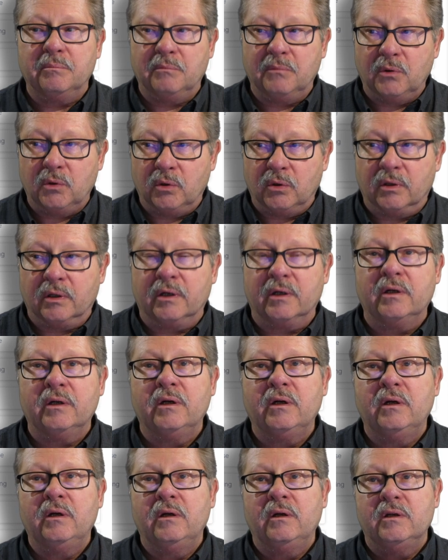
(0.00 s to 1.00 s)
more
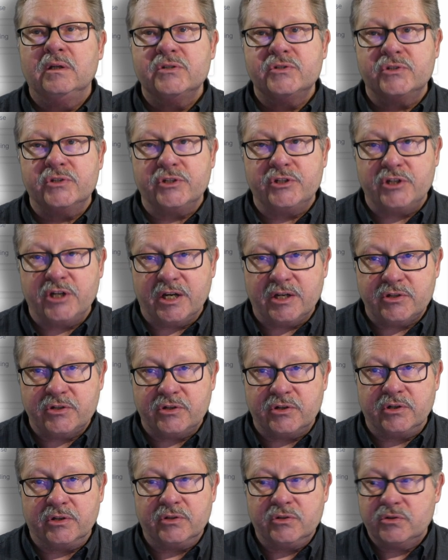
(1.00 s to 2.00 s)

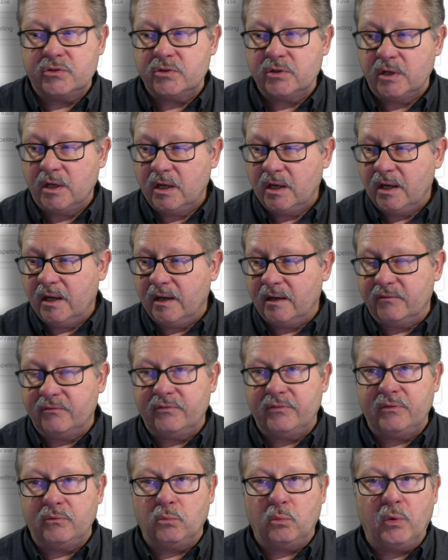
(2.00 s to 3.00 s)
suggestions
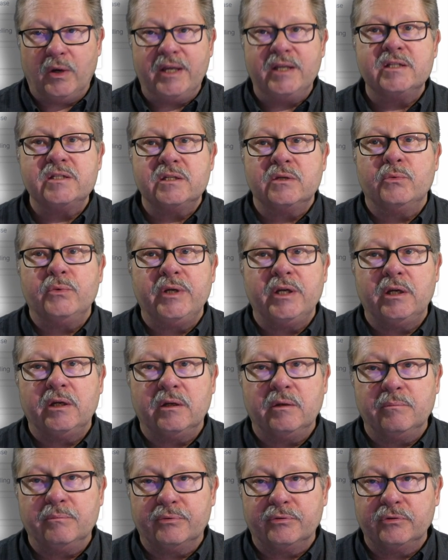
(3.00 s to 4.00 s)
of ways that we could
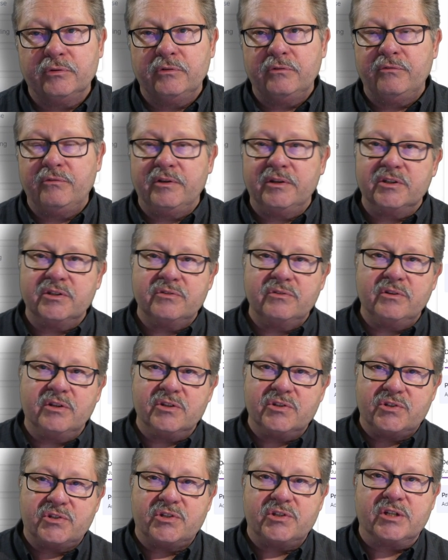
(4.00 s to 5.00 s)
improve the
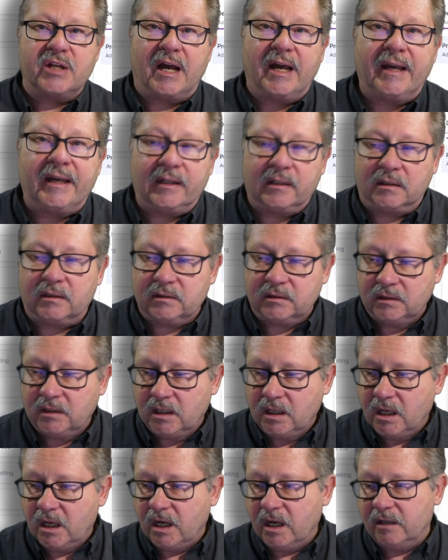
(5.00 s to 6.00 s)
style
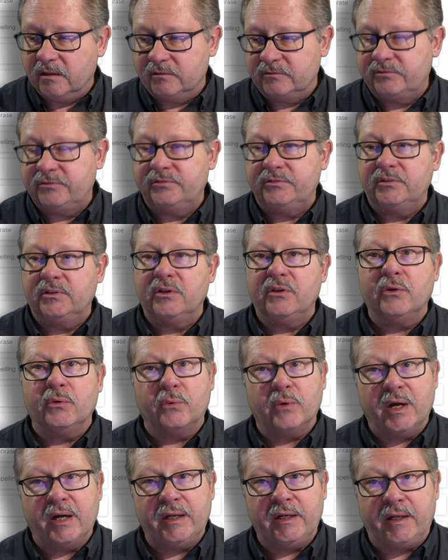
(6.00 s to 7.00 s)
of the
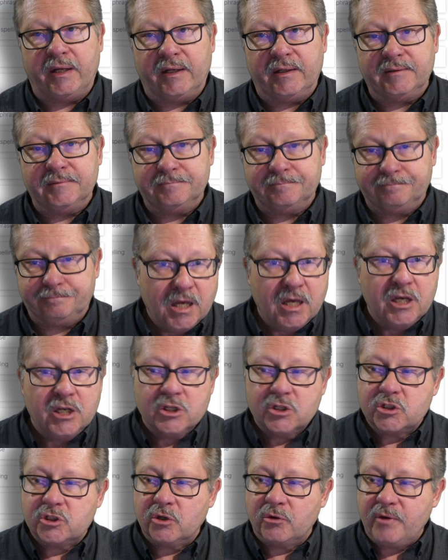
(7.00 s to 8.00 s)
writing.
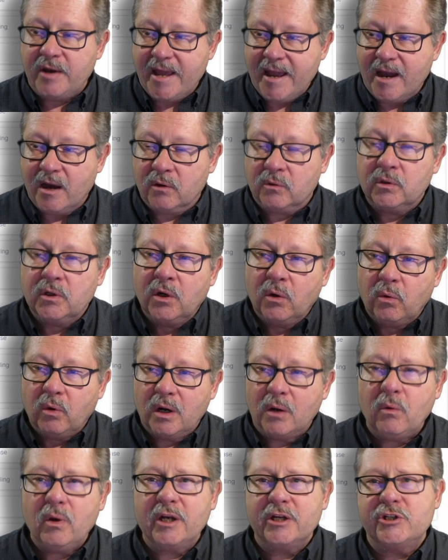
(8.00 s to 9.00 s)
So now what
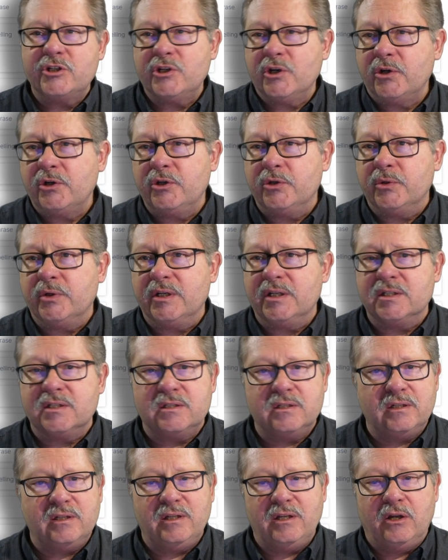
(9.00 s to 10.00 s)
I want to show you
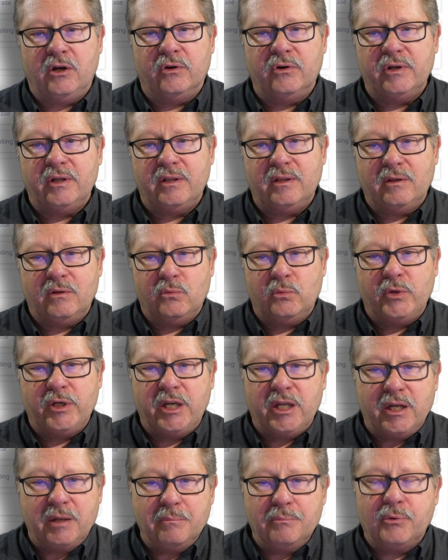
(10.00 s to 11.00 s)
is, you know, we
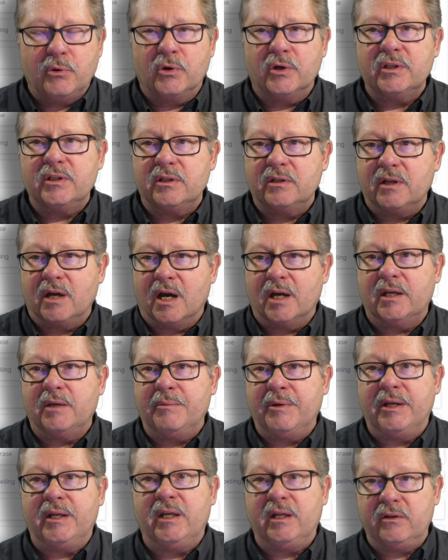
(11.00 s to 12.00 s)
could import the
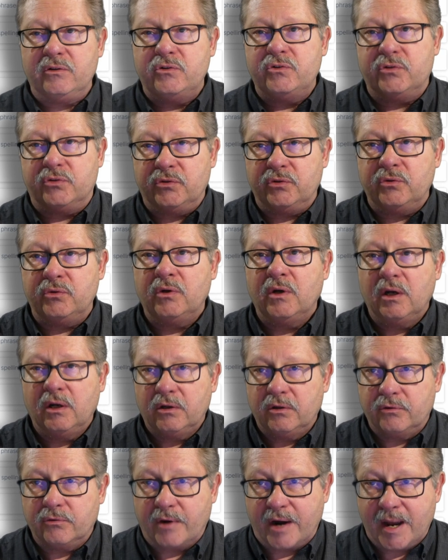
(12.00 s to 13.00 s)
document into
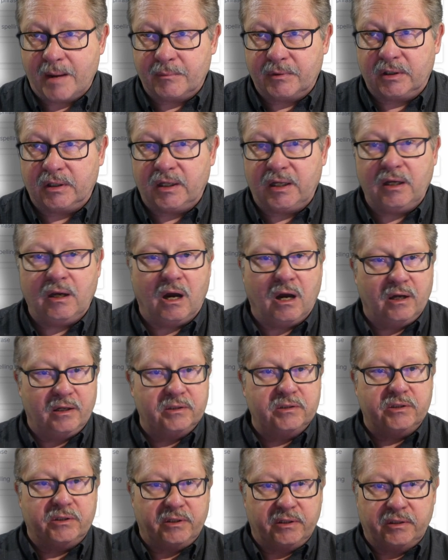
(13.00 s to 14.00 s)
Grammarly
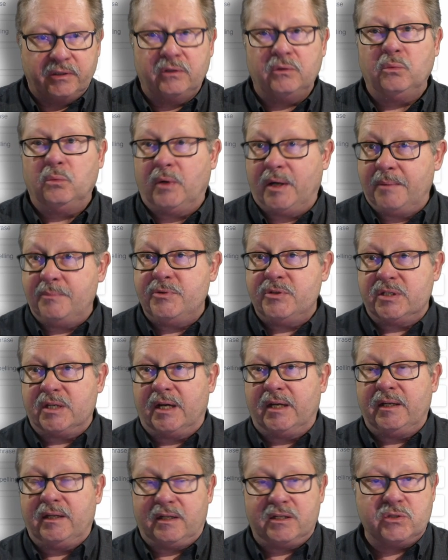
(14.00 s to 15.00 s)
onto their
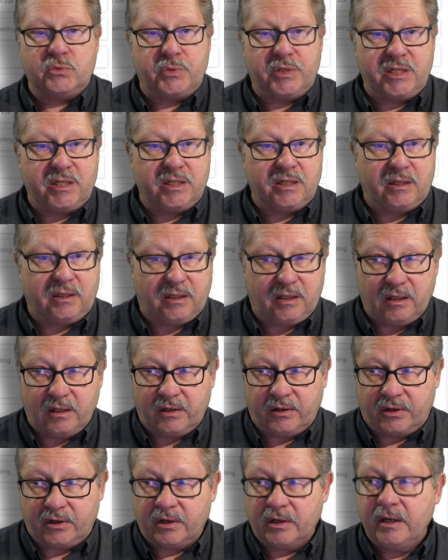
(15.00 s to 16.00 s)
website as we did
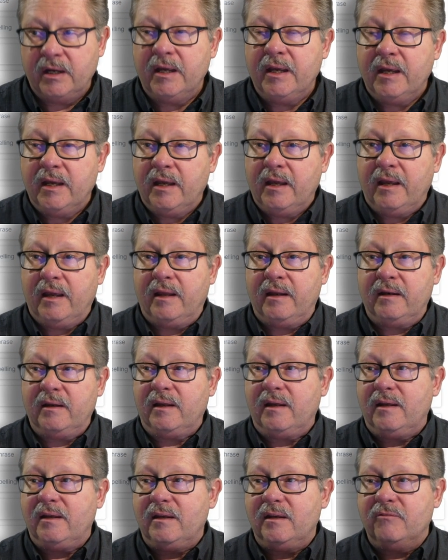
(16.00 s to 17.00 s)
here. And
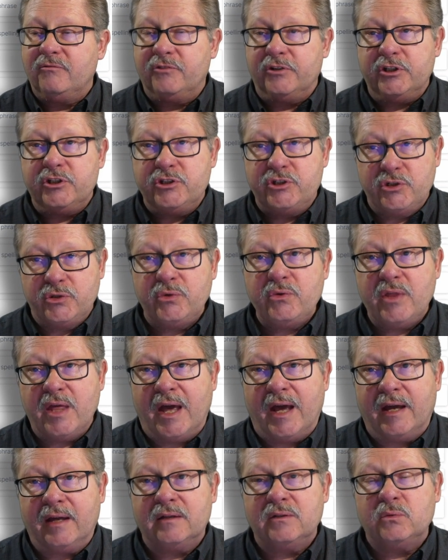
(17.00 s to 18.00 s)
if we do
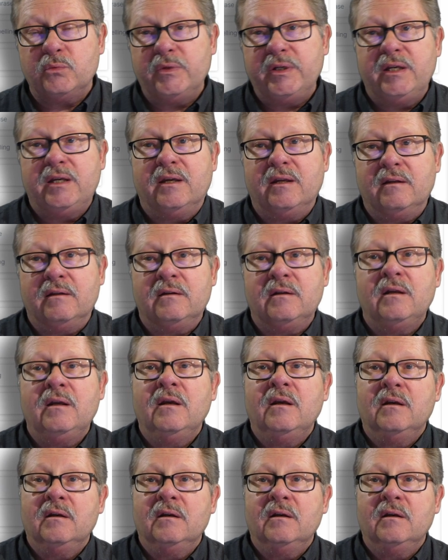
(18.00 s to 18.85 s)
that, we can